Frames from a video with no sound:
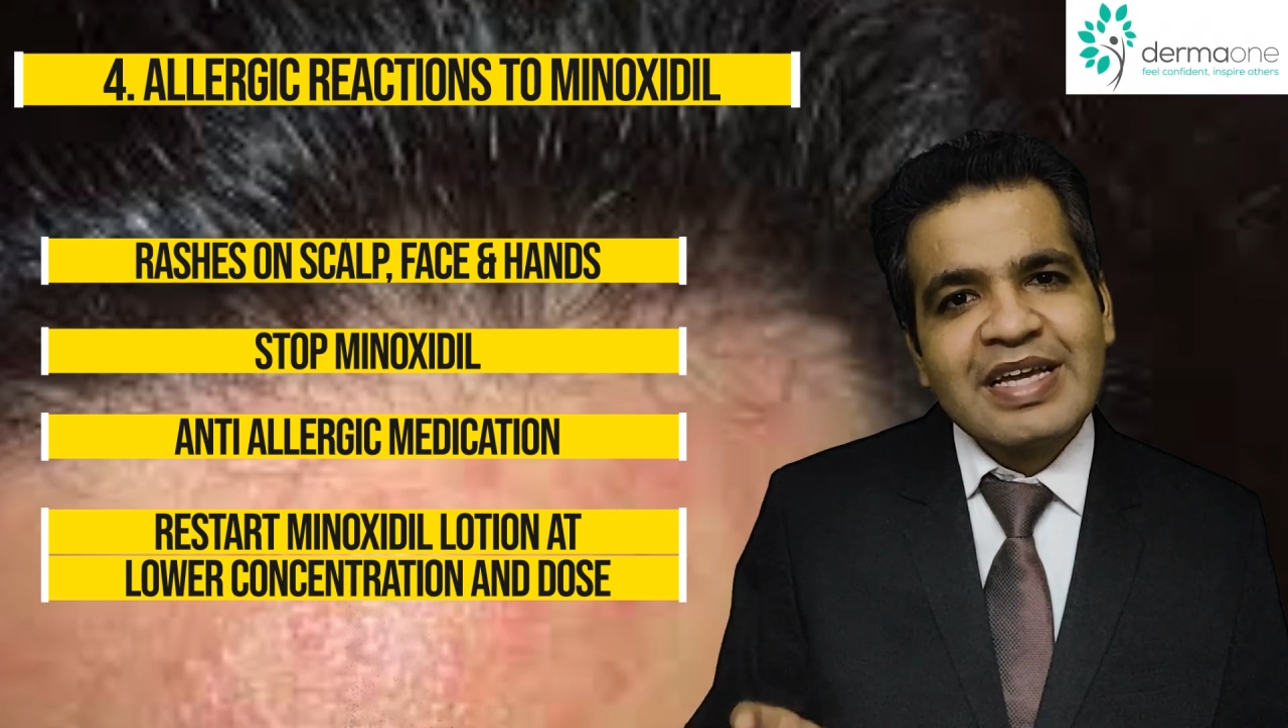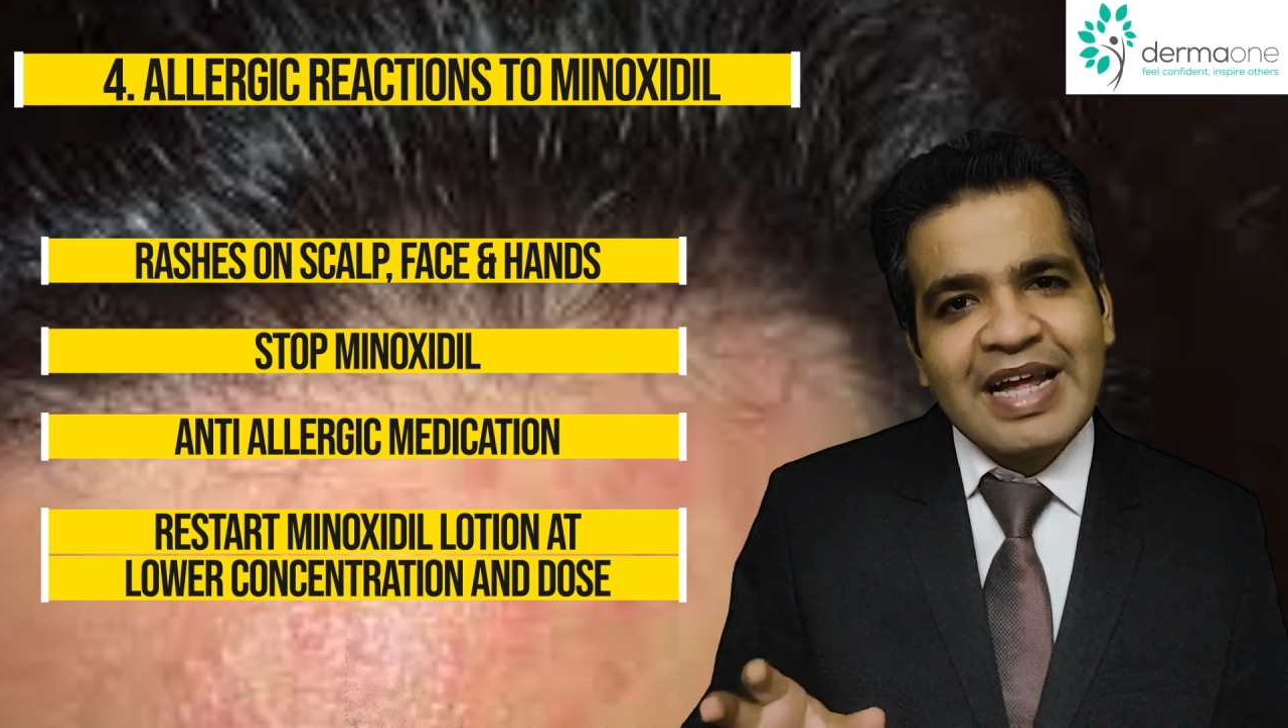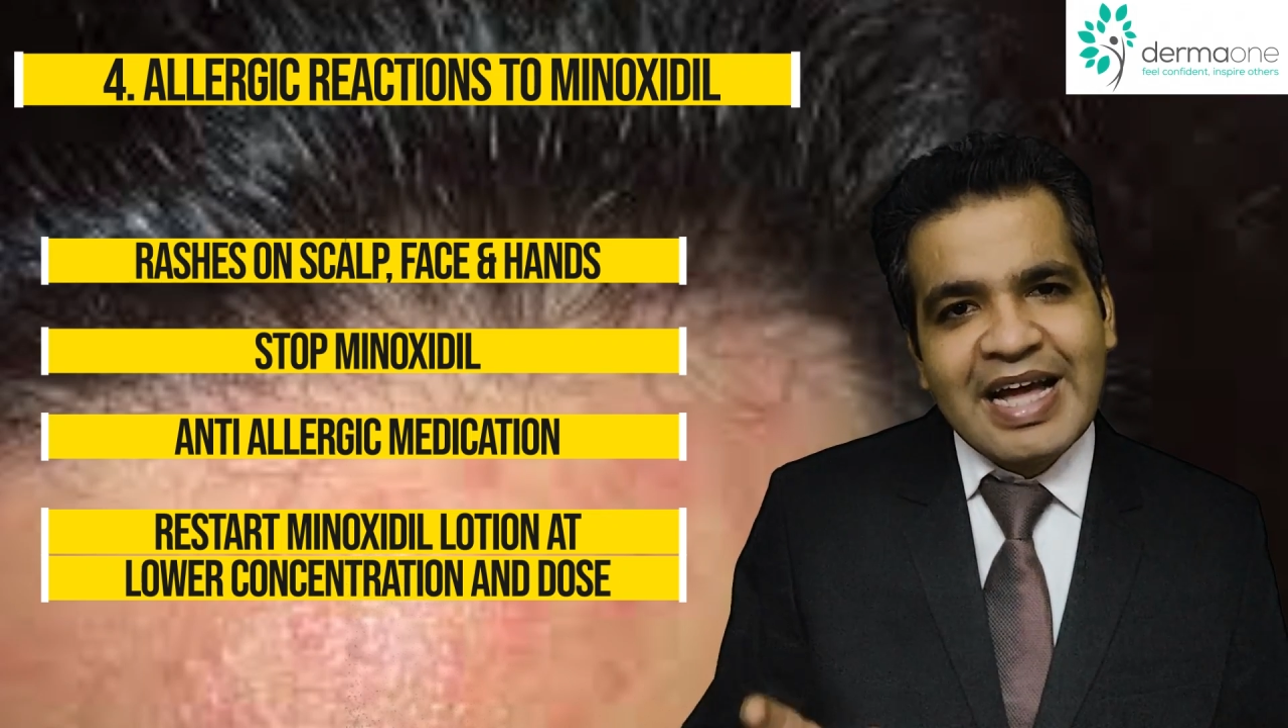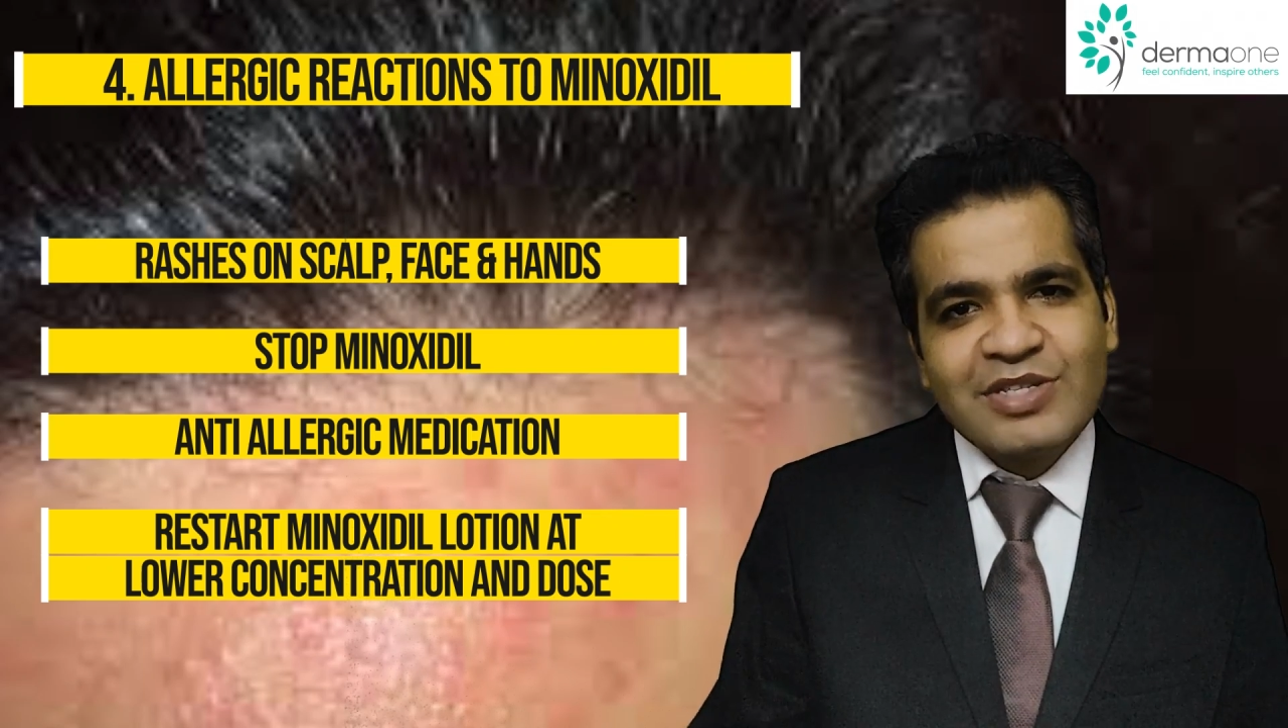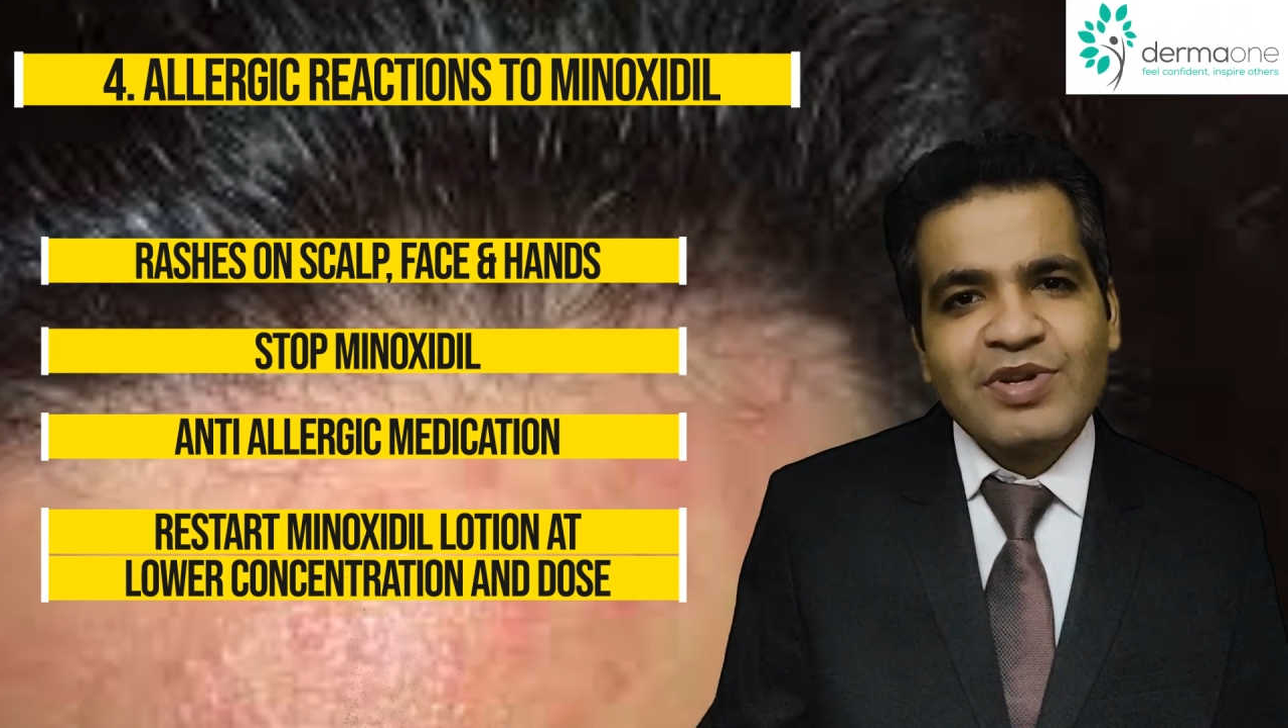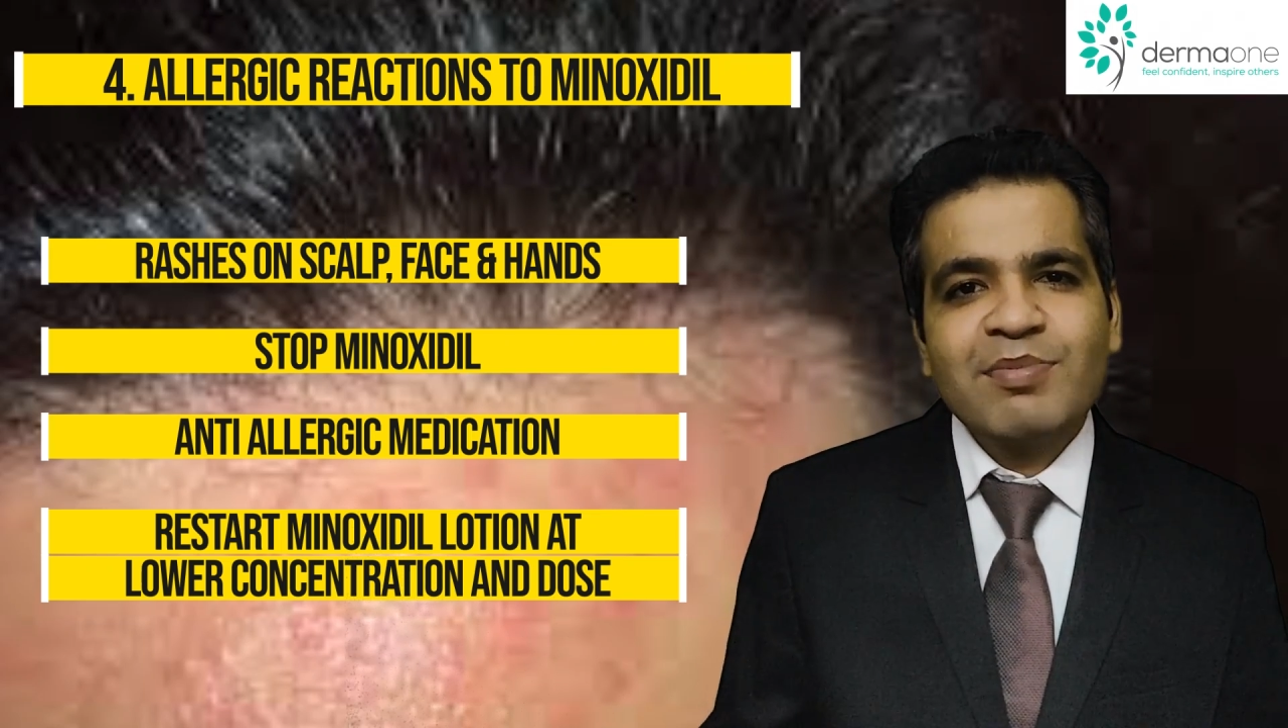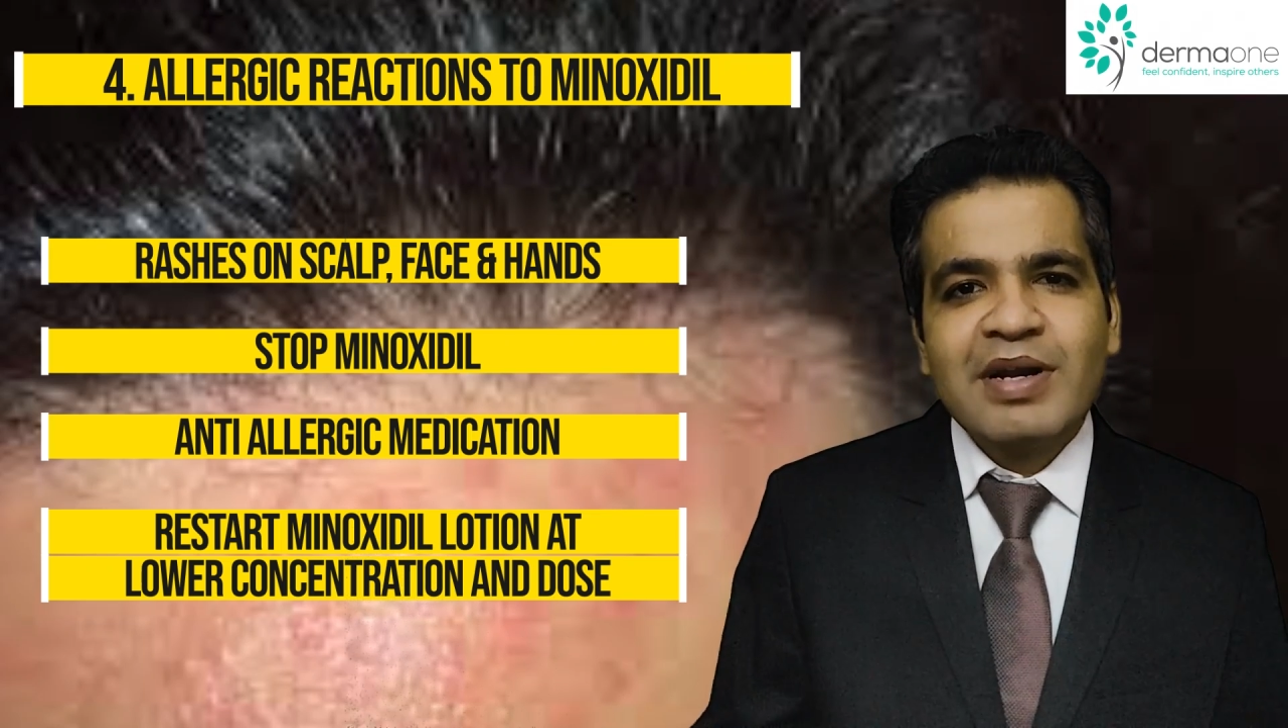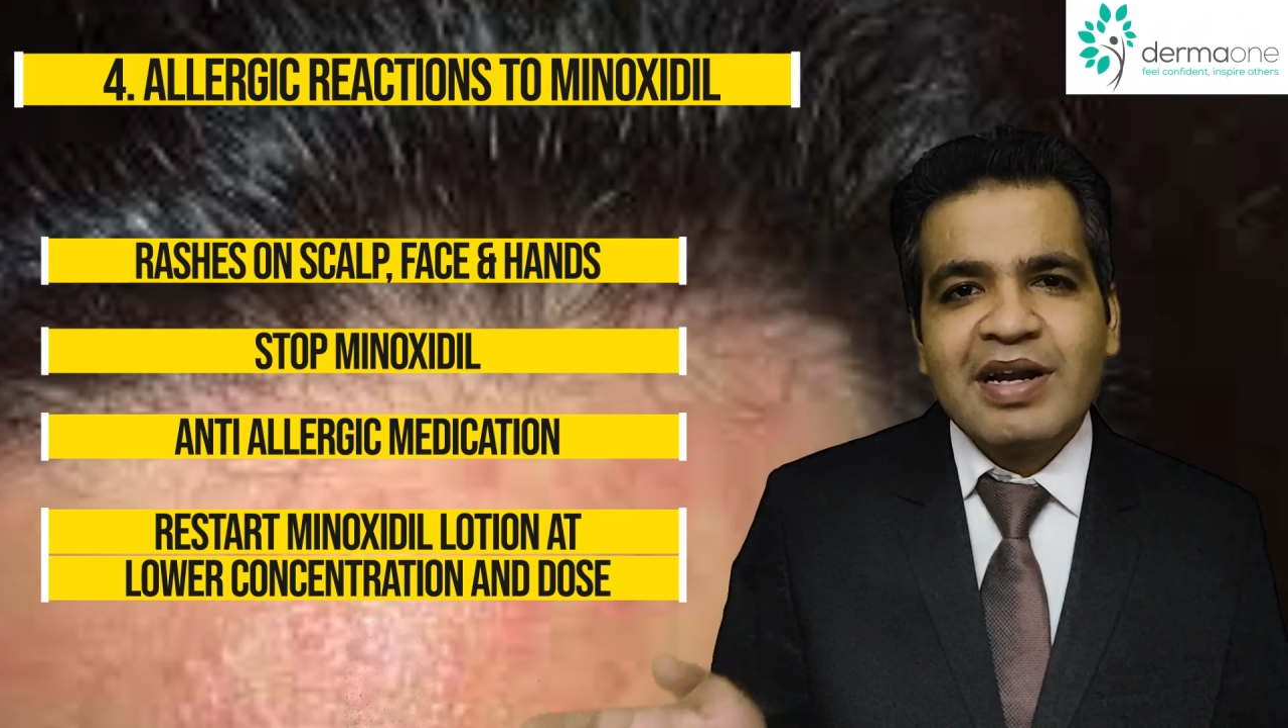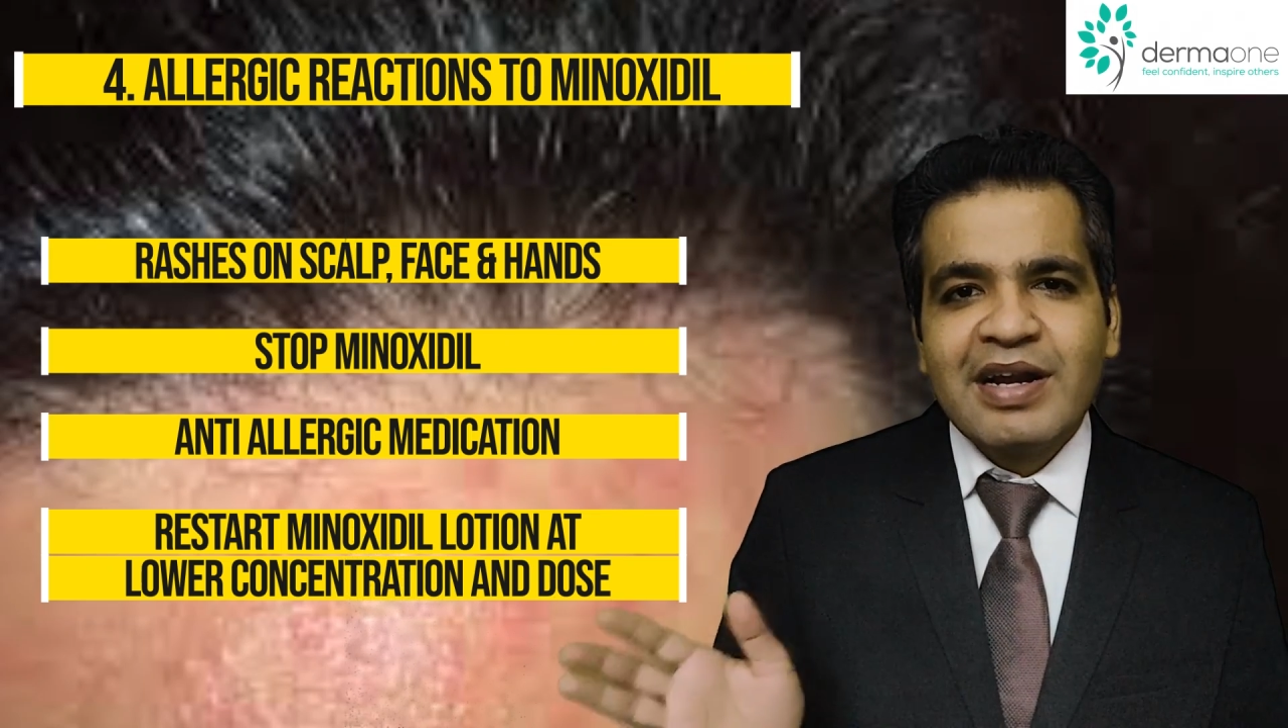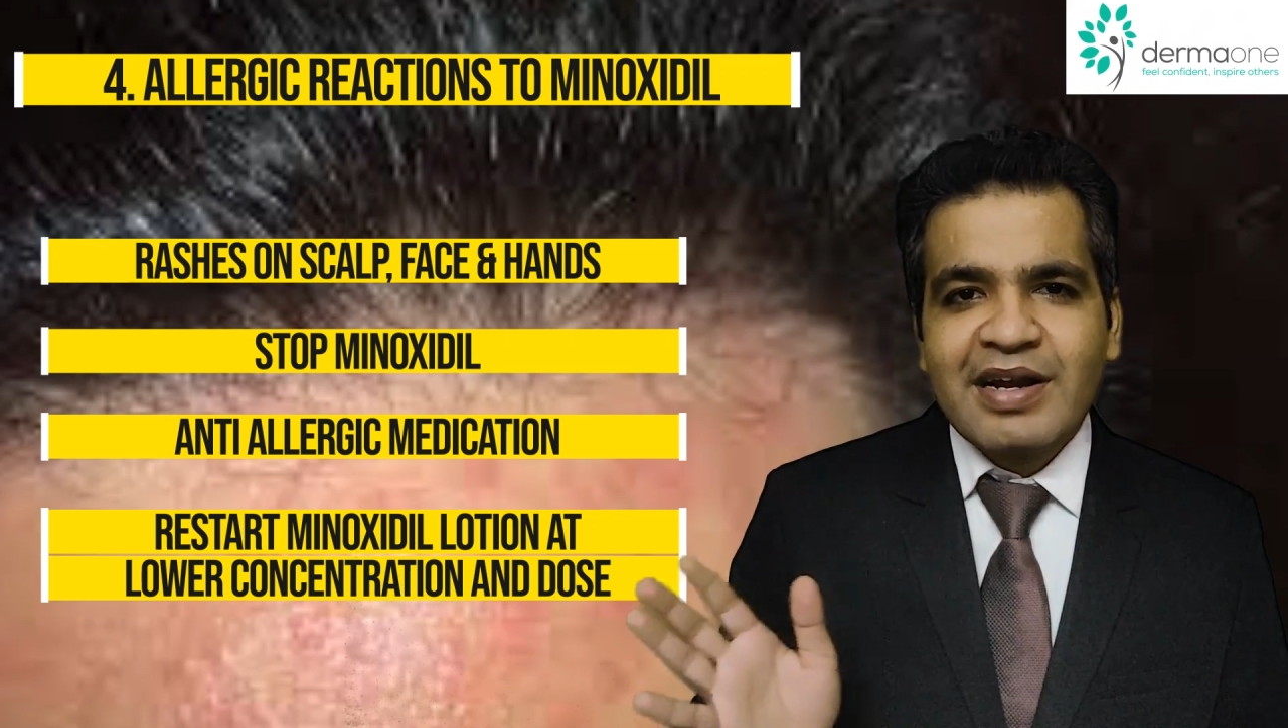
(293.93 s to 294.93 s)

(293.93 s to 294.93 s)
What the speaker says: gradually build